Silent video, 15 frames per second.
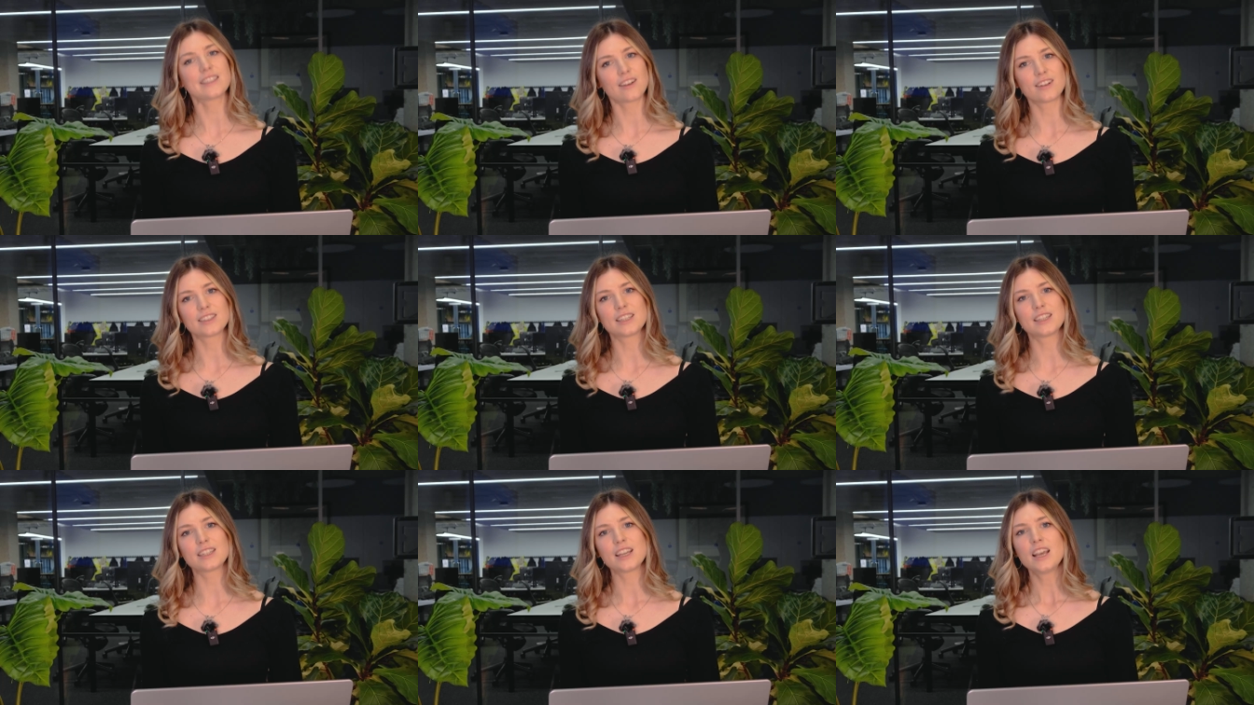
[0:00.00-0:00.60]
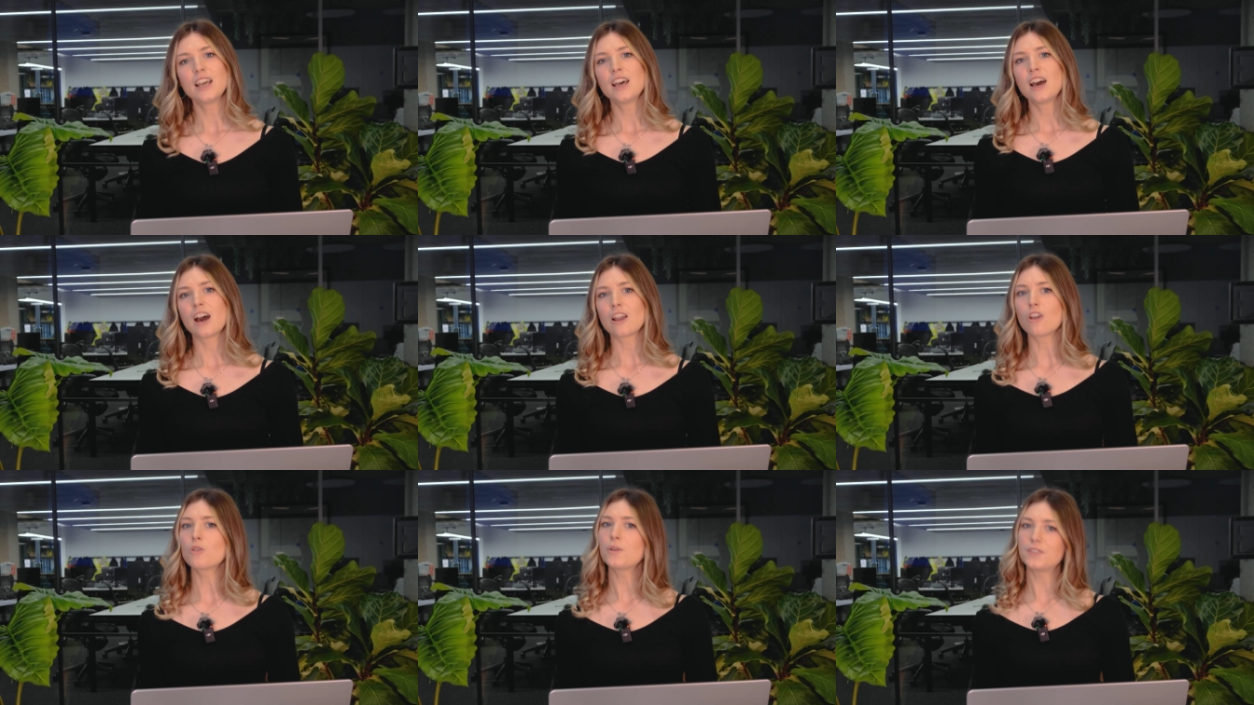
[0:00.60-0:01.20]
started,
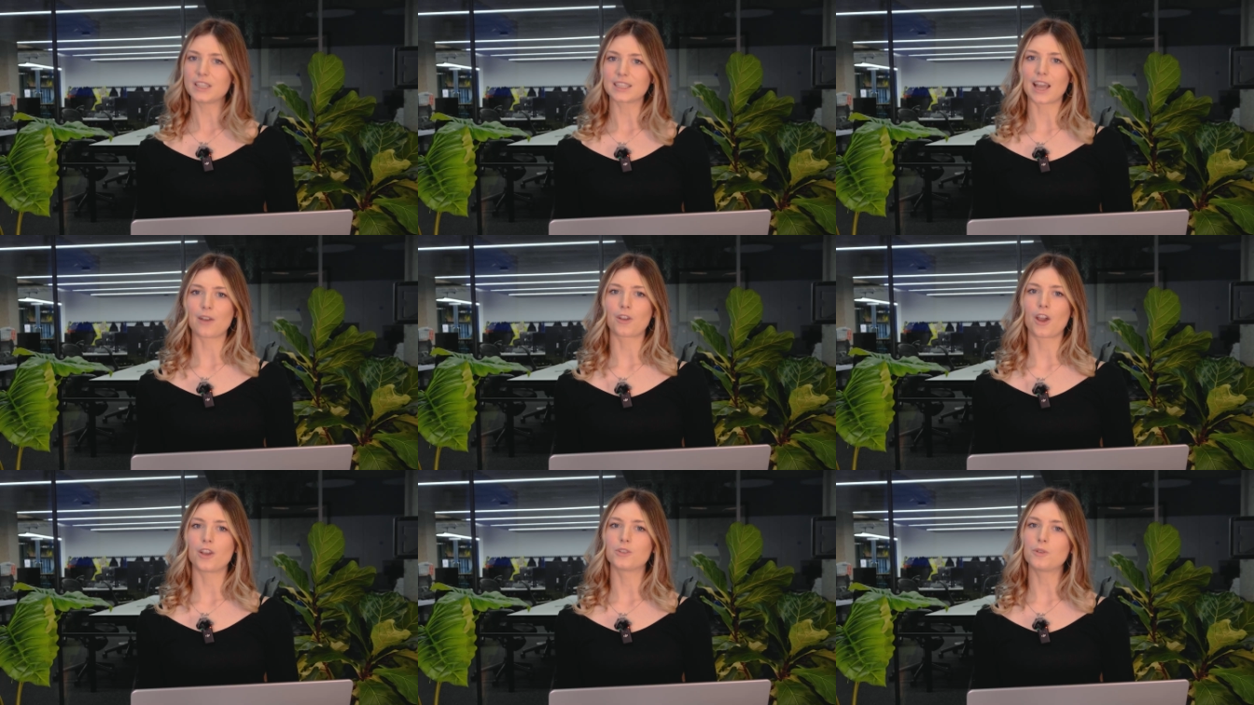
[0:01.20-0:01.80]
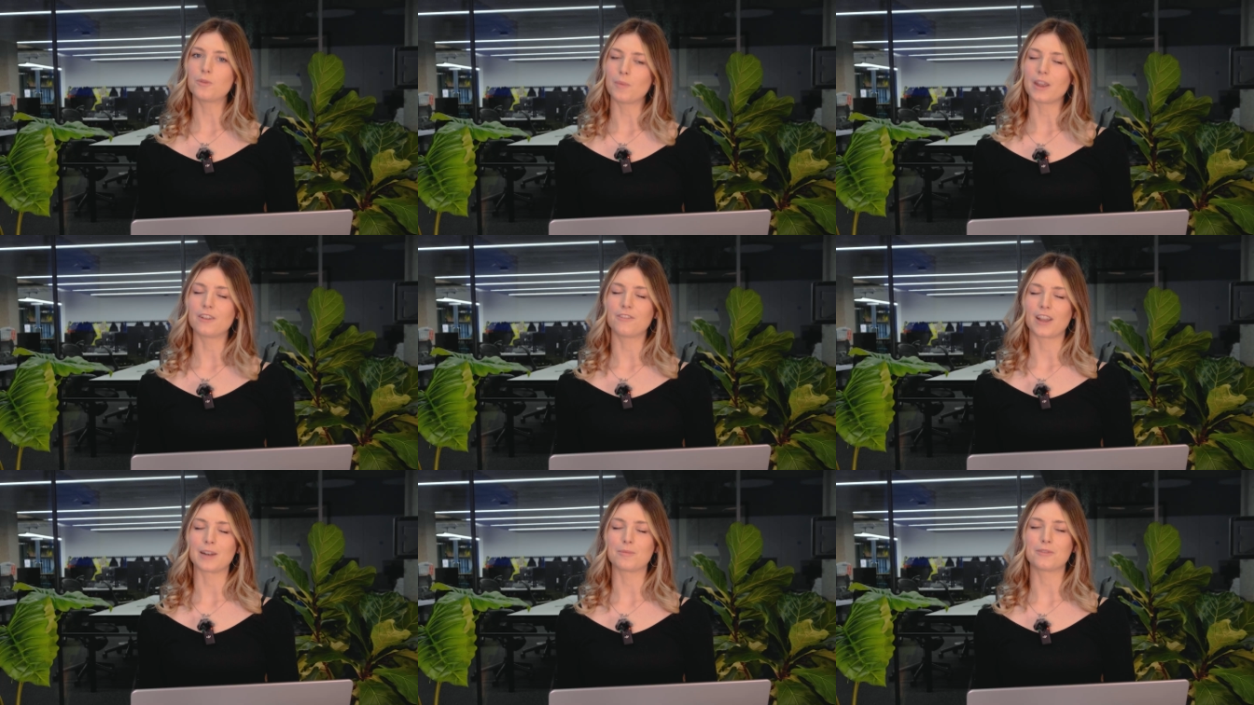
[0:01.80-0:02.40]
along with discount codes we've made
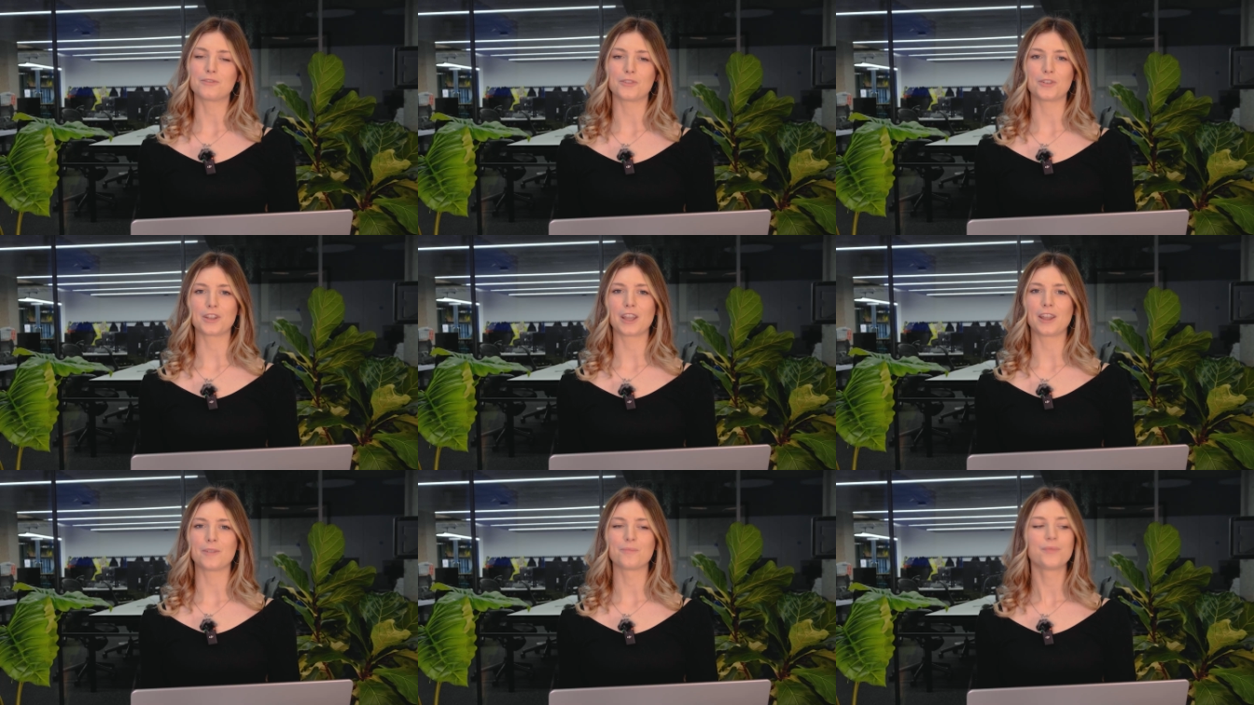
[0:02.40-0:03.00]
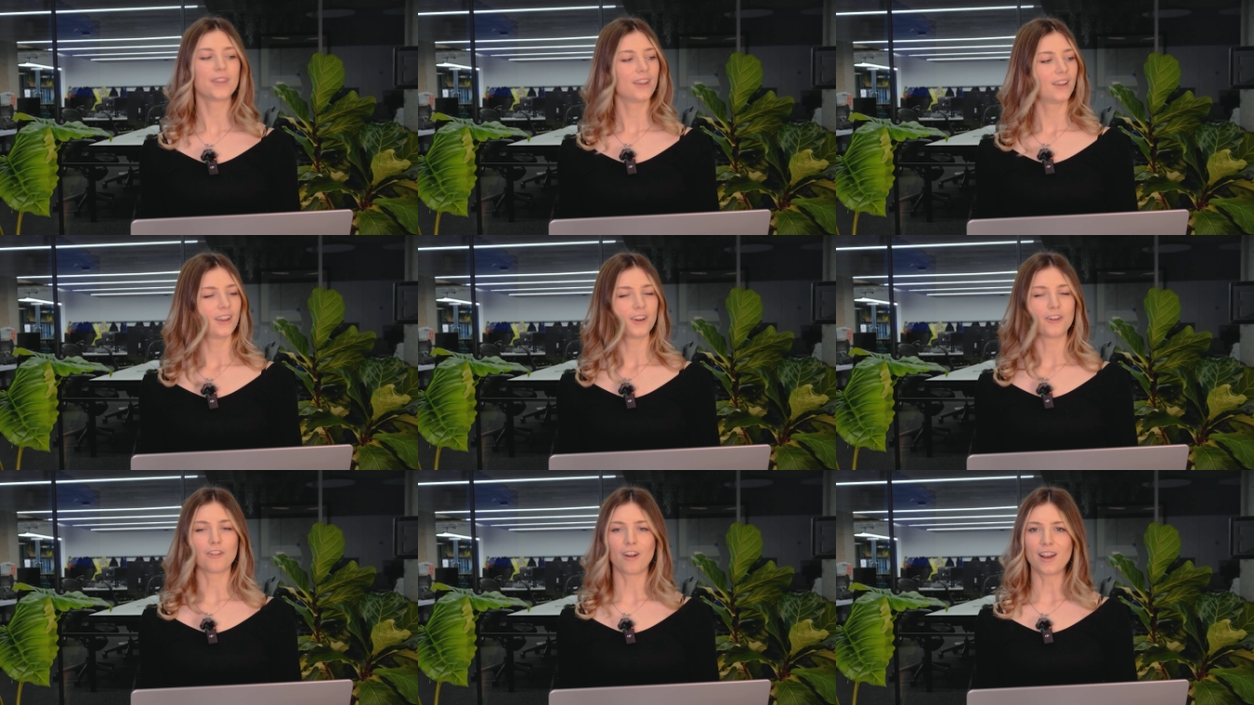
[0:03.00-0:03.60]
available for you.
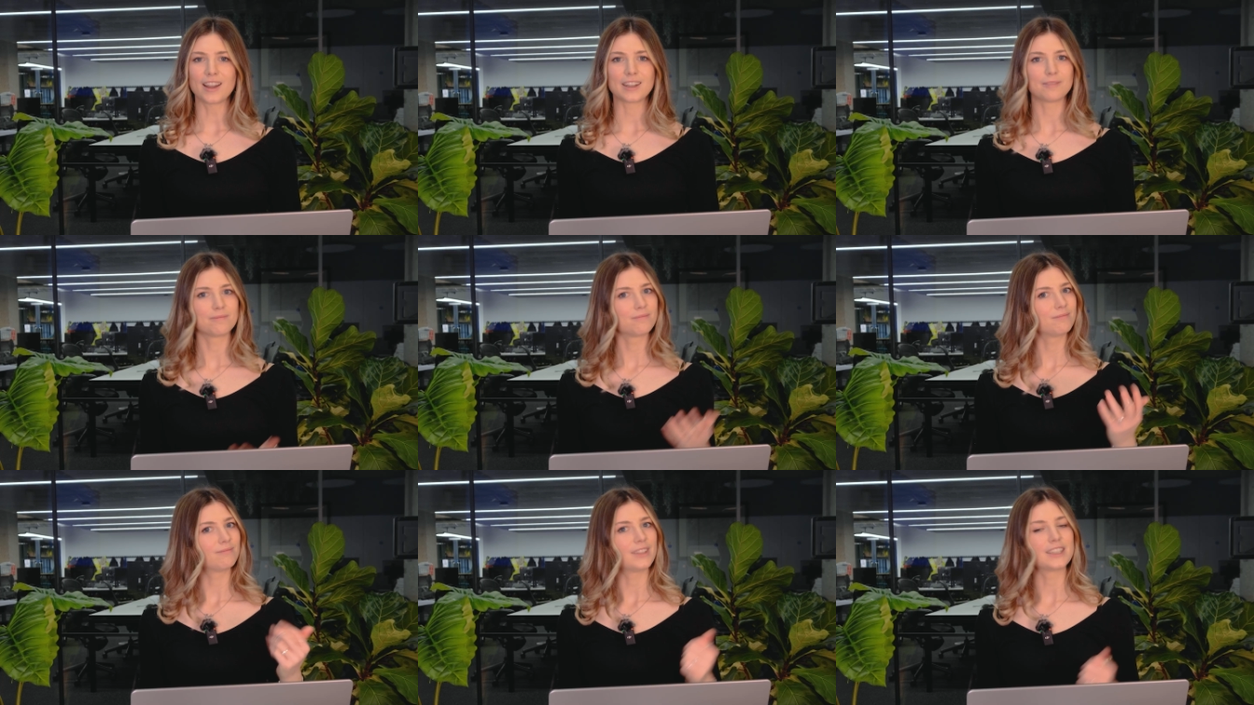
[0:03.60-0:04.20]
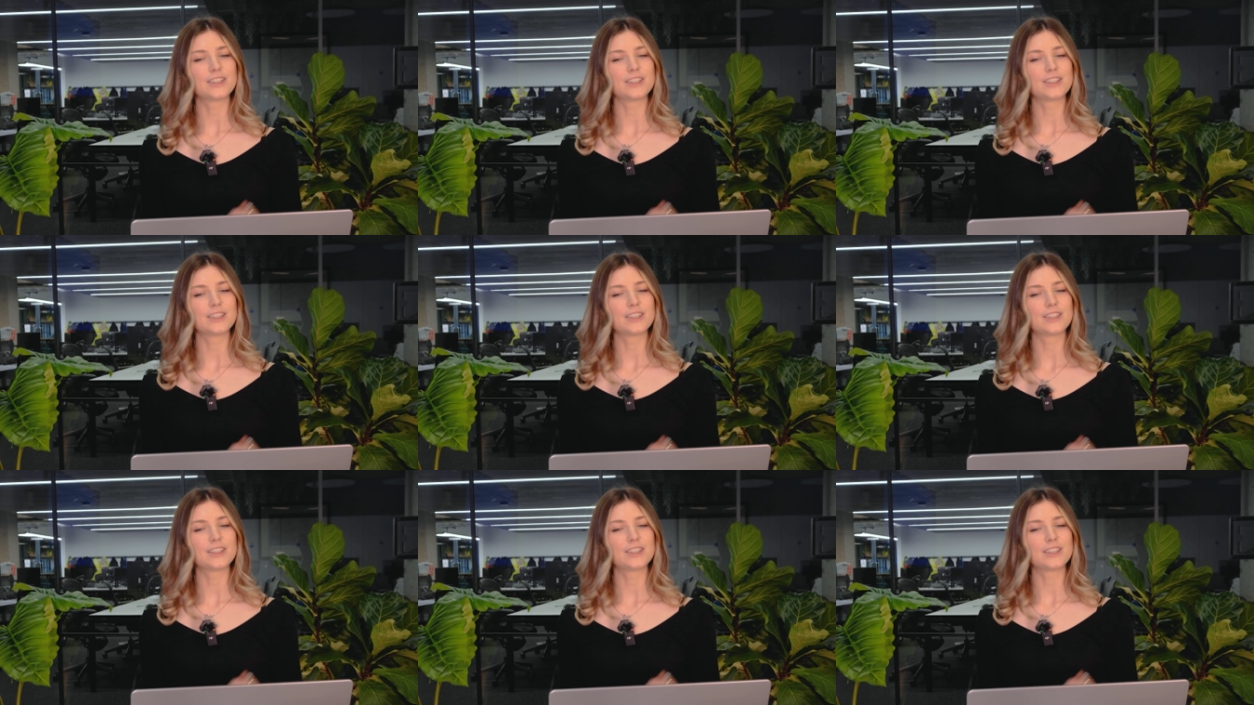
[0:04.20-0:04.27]
All right, let's